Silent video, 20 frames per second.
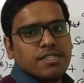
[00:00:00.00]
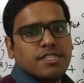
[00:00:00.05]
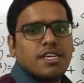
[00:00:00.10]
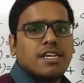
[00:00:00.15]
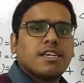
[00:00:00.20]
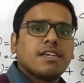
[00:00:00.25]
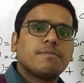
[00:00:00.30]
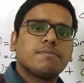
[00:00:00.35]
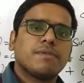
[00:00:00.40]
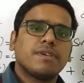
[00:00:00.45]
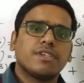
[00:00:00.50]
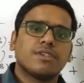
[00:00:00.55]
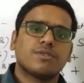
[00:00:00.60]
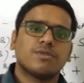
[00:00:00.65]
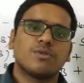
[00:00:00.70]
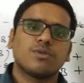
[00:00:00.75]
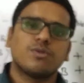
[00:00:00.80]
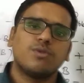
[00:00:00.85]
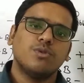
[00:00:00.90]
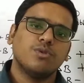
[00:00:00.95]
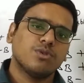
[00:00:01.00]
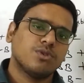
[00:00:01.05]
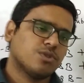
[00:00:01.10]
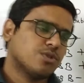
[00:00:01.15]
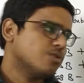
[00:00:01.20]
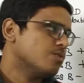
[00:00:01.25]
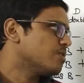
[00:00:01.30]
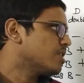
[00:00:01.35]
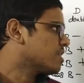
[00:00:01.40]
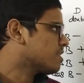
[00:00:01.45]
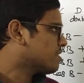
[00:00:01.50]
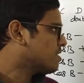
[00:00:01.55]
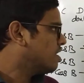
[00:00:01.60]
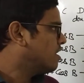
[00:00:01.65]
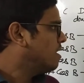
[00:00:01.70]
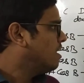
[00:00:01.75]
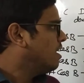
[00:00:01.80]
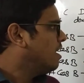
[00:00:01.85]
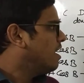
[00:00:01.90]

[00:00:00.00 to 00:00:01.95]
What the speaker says: that are based on cos 2x